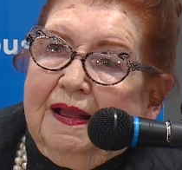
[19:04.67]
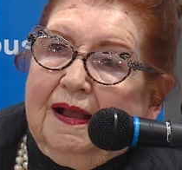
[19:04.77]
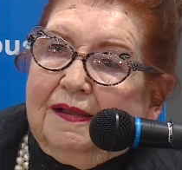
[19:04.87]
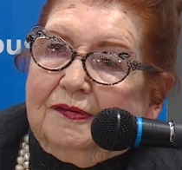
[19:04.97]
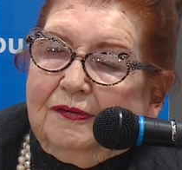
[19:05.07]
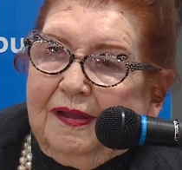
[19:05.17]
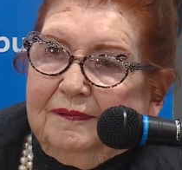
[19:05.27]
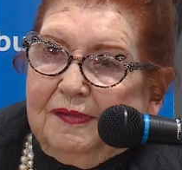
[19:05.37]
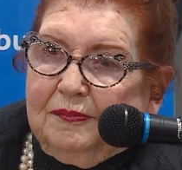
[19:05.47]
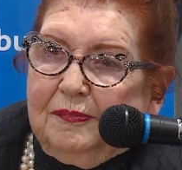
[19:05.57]
I
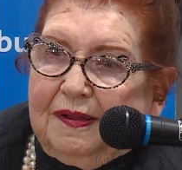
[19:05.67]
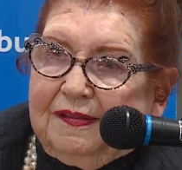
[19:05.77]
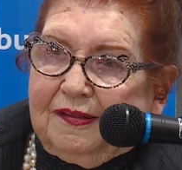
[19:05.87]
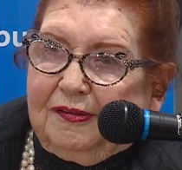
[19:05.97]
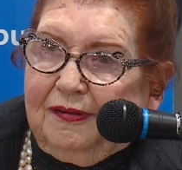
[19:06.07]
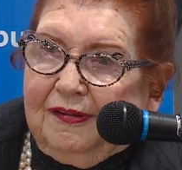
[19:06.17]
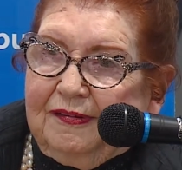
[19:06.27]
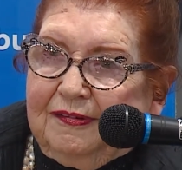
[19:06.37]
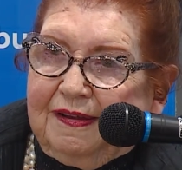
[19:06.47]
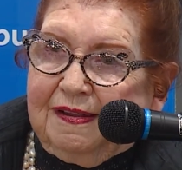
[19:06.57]
grabbed him by the
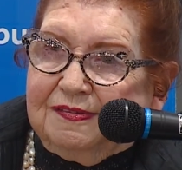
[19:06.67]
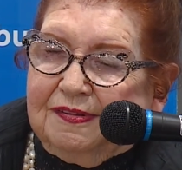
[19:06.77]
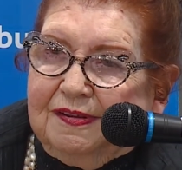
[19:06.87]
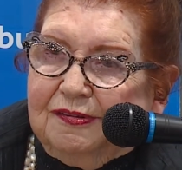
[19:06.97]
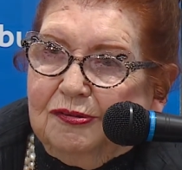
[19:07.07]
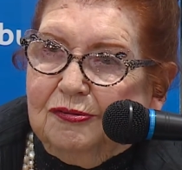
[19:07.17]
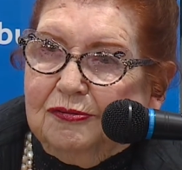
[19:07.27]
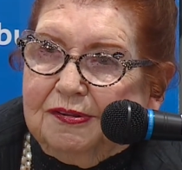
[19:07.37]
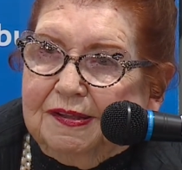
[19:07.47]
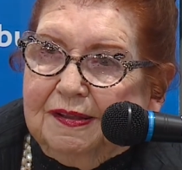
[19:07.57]
collar and I said,
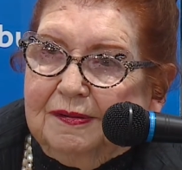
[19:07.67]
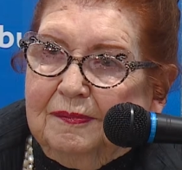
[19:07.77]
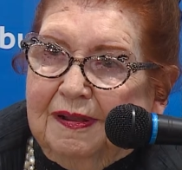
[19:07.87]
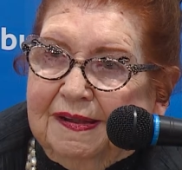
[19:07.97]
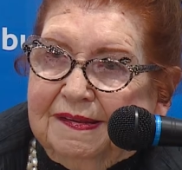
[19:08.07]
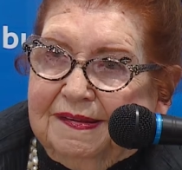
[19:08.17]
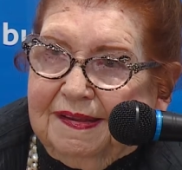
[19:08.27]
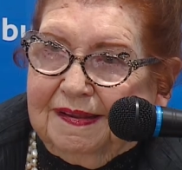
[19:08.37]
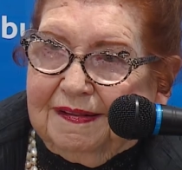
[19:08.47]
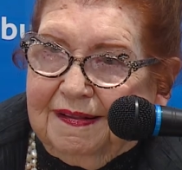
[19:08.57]
you kill my
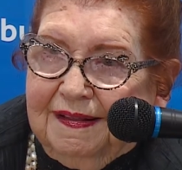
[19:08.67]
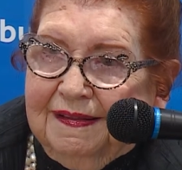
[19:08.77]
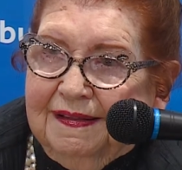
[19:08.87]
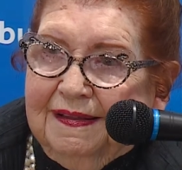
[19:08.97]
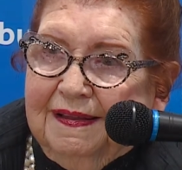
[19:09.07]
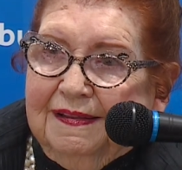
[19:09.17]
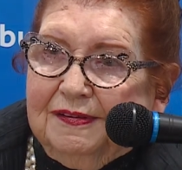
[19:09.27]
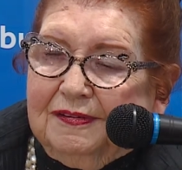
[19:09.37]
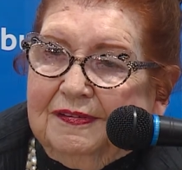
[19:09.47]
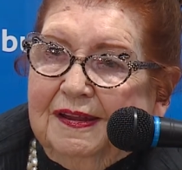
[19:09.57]
deal.
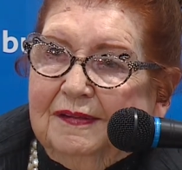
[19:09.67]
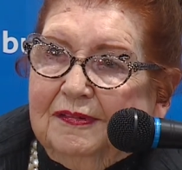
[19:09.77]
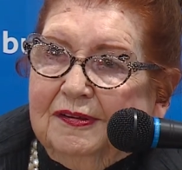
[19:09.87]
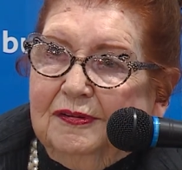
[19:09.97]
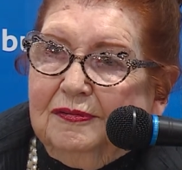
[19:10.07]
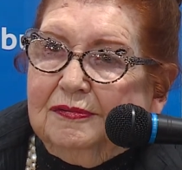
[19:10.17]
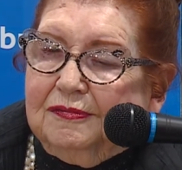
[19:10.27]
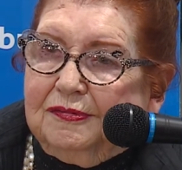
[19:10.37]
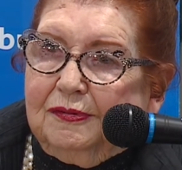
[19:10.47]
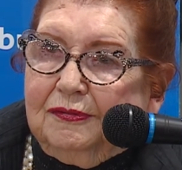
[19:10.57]
You'll never
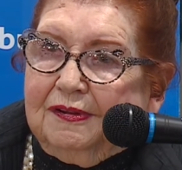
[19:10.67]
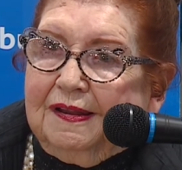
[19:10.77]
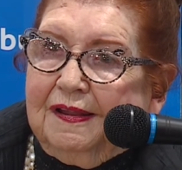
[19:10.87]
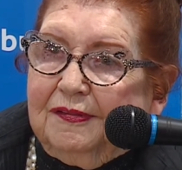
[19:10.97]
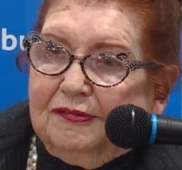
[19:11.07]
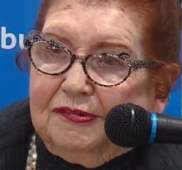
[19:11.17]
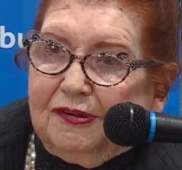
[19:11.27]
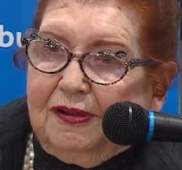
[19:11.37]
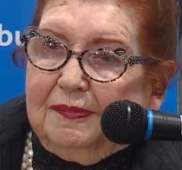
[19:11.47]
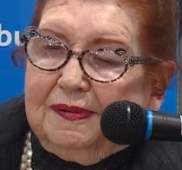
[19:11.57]
do another
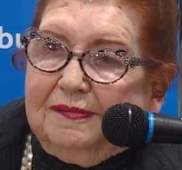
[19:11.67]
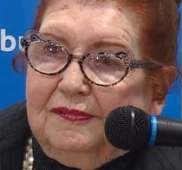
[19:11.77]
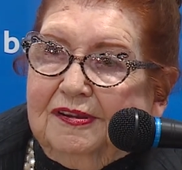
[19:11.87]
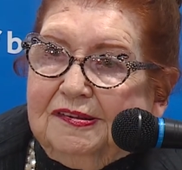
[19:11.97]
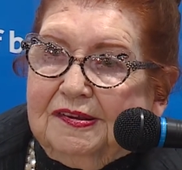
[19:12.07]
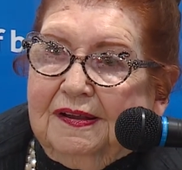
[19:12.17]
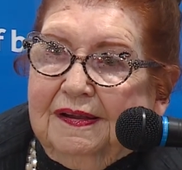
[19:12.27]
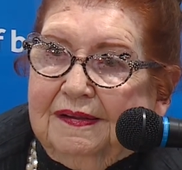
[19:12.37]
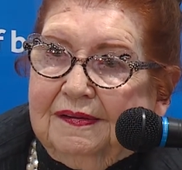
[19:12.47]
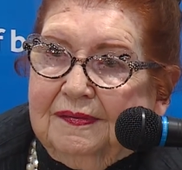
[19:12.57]
job in Regina.